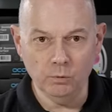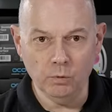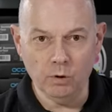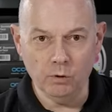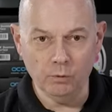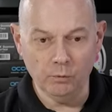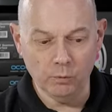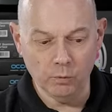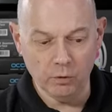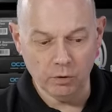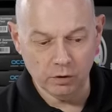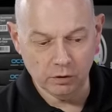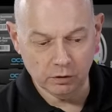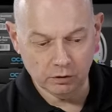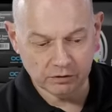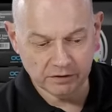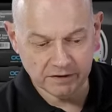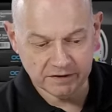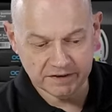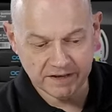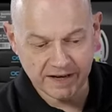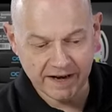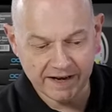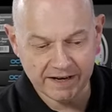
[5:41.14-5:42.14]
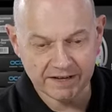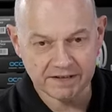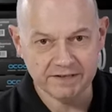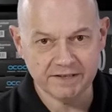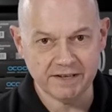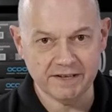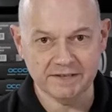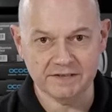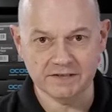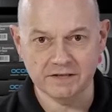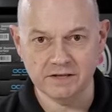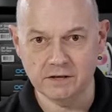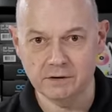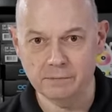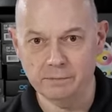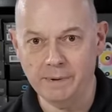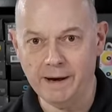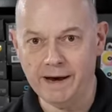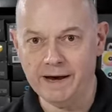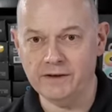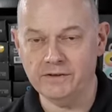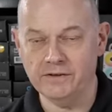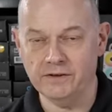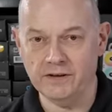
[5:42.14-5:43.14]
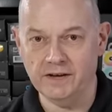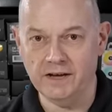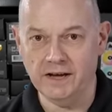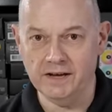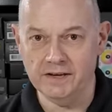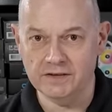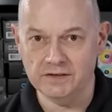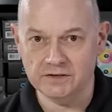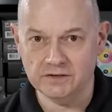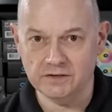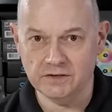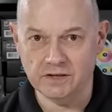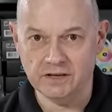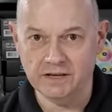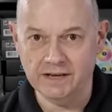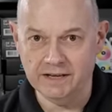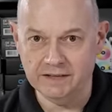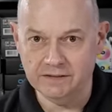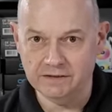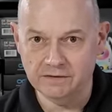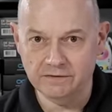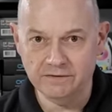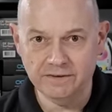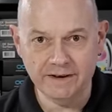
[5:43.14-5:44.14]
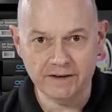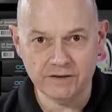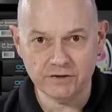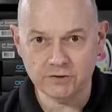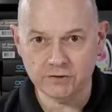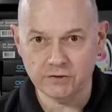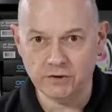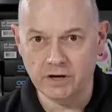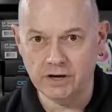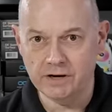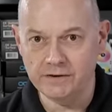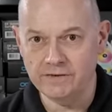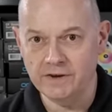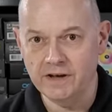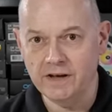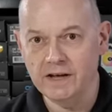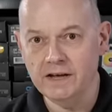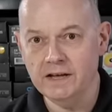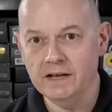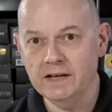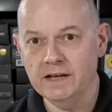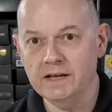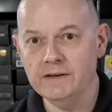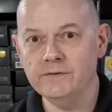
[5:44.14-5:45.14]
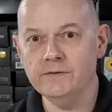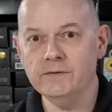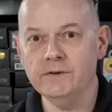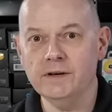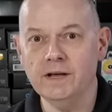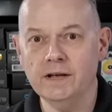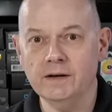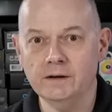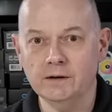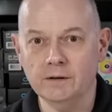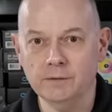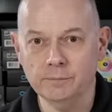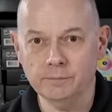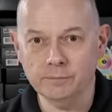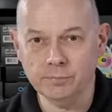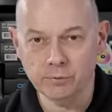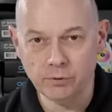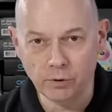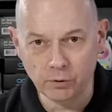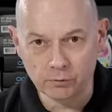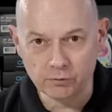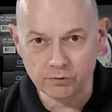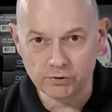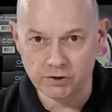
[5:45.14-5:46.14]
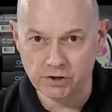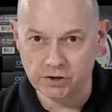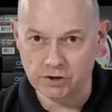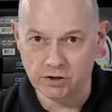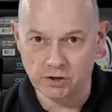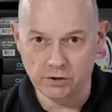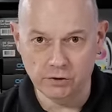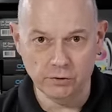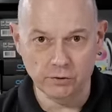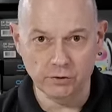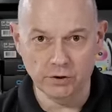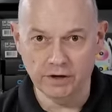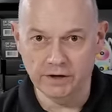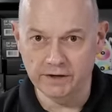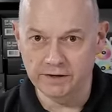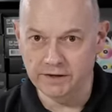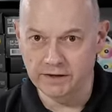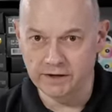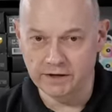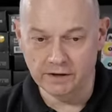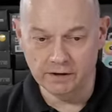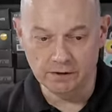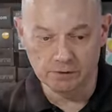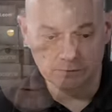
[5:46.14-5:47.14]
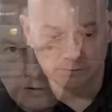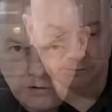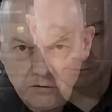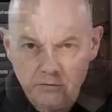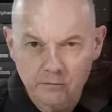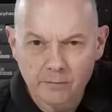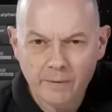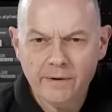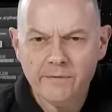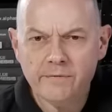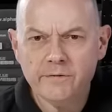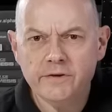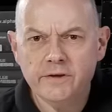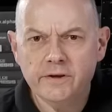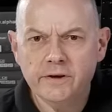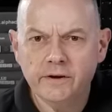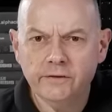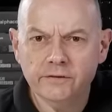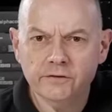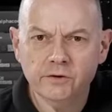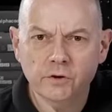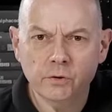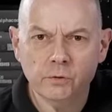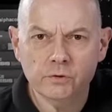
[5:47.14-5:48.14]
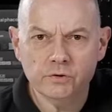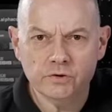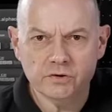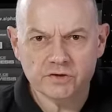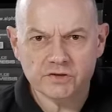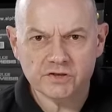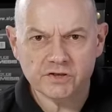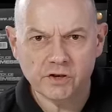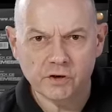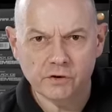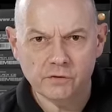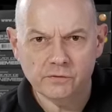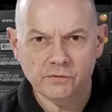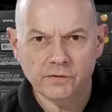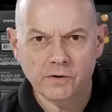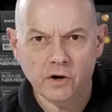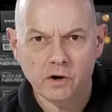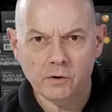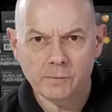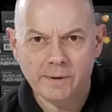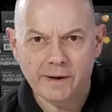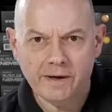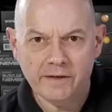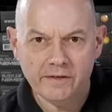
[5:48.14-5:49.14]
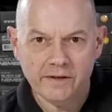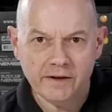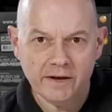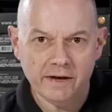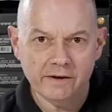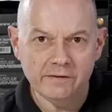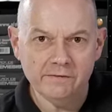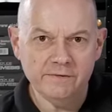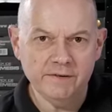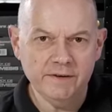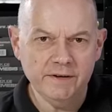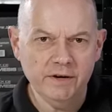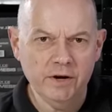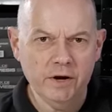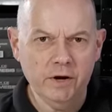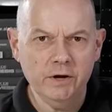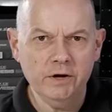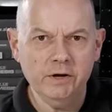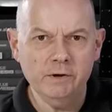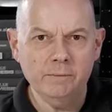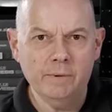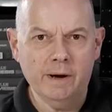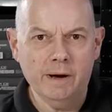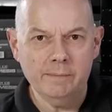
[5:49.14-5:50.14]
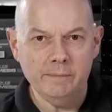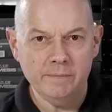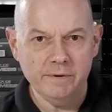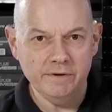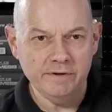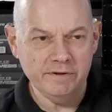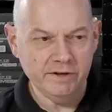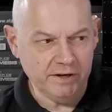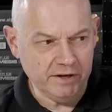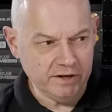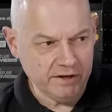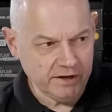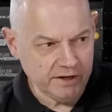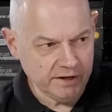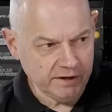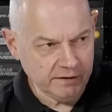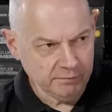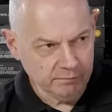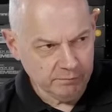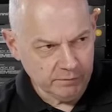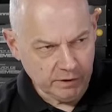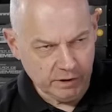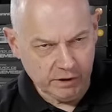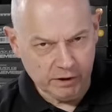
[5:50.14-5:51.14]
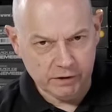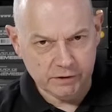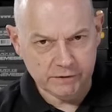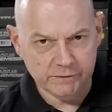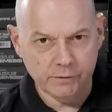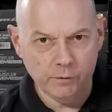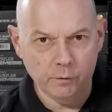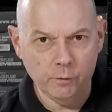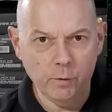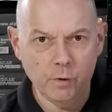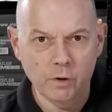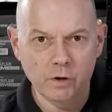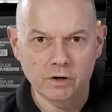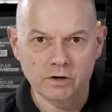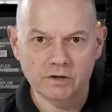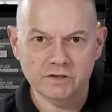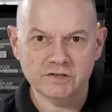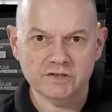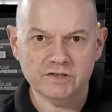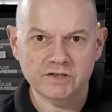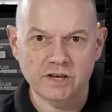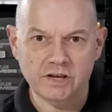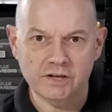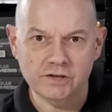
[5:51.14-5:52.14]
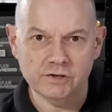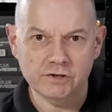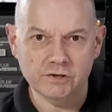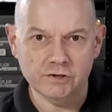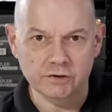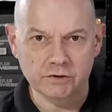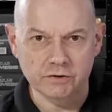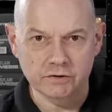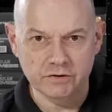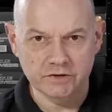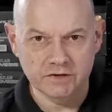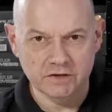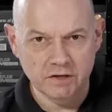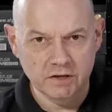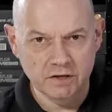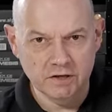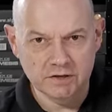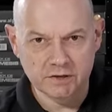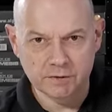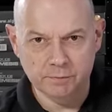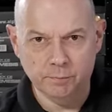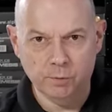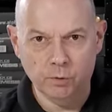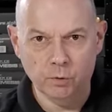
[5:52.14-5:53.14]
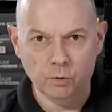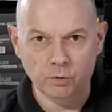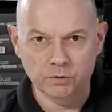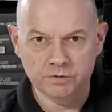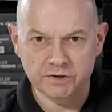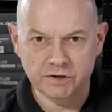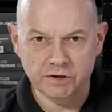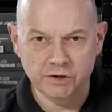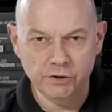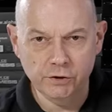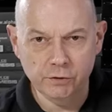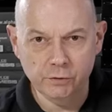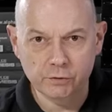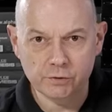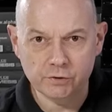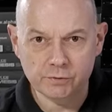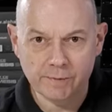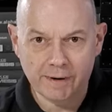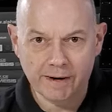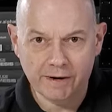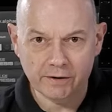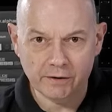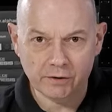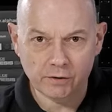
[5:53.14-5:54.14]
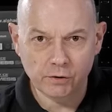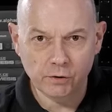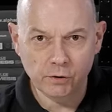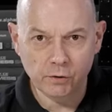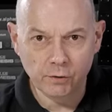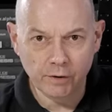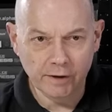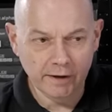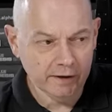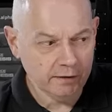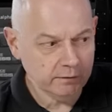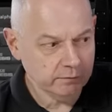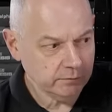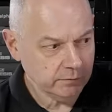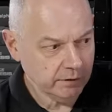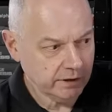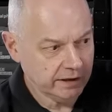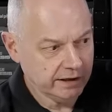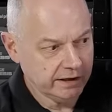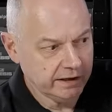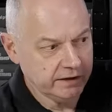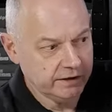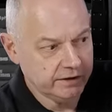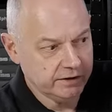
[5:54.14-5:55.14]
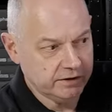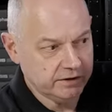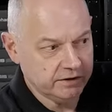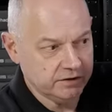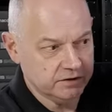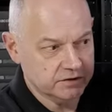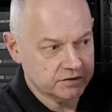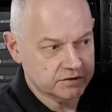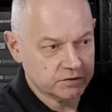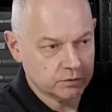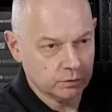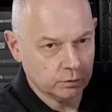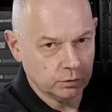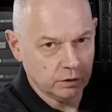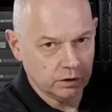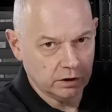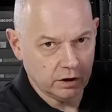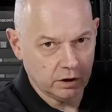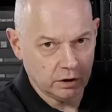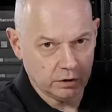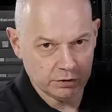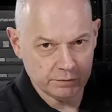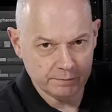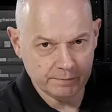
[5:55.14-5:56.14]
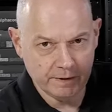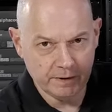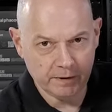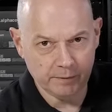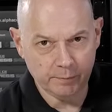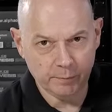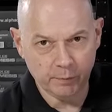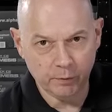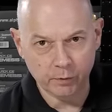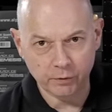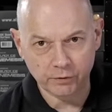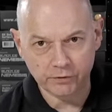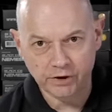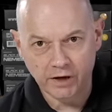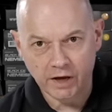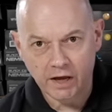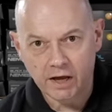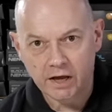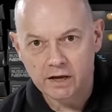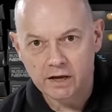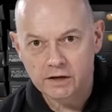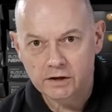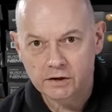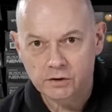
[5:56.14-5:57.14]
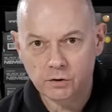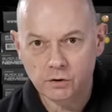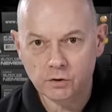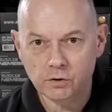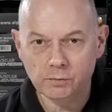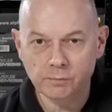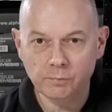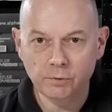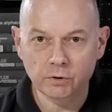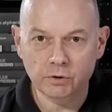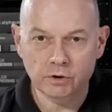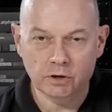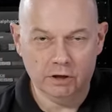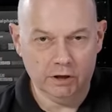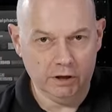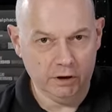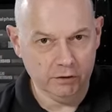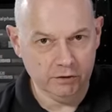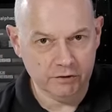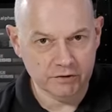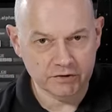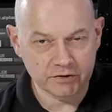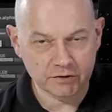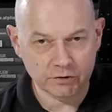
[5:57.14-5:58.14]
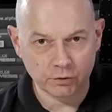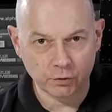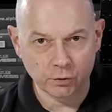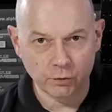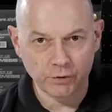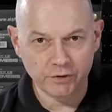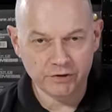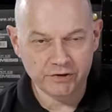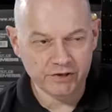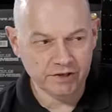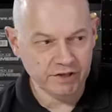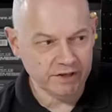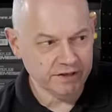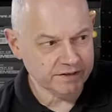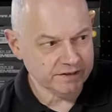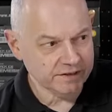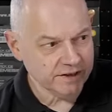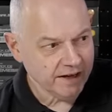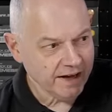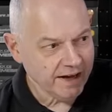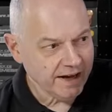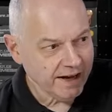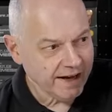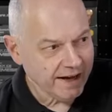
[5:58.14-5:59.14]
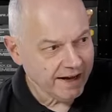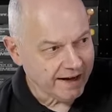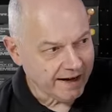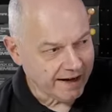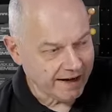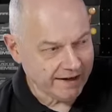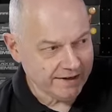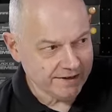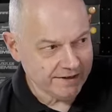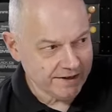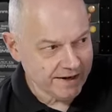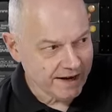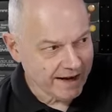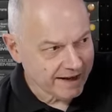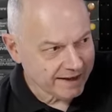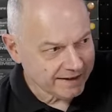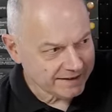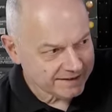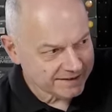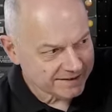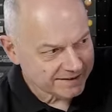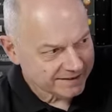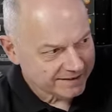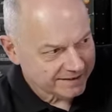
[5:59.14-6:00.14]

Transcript: what world is access to the back of the case to connect a flash drive even approaching a good idea? From everything I've told you so far about the NV9, you might be thinking it's for workstations, supports a huge amount of cooling, Clearly you can install a large motherboard, you can put a load of storage in it, and yet